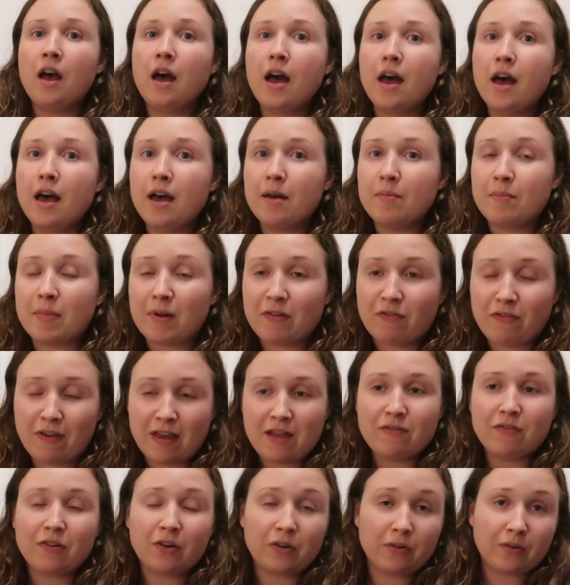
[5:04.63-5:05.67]
my
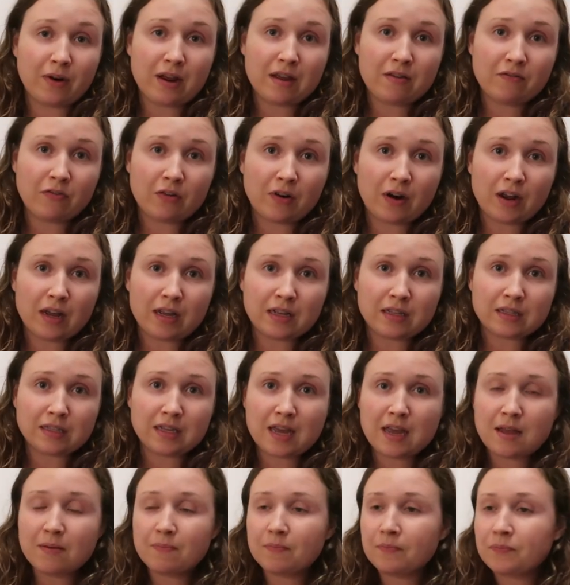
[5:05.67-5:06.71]
favourite grape
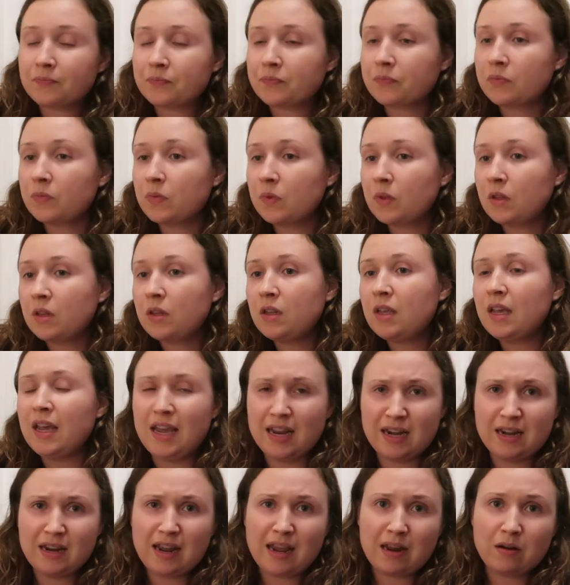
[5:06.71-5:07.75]
variety,
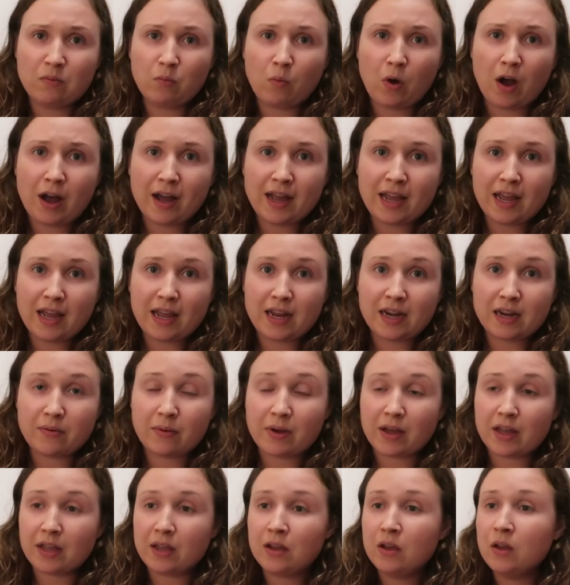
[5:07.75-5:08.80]
in white
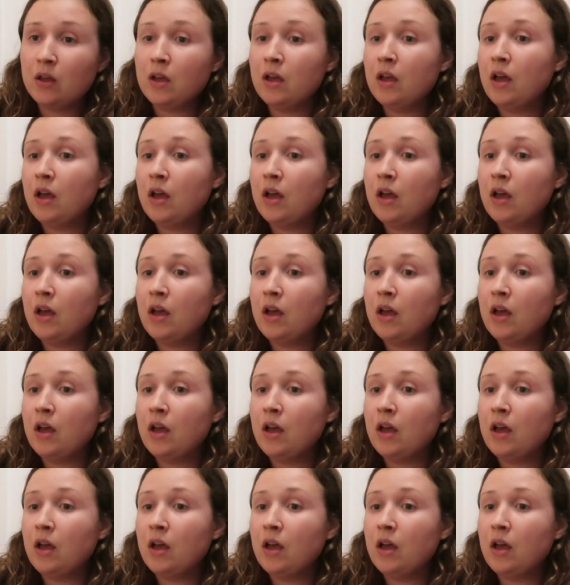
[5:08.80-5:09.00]
anyway.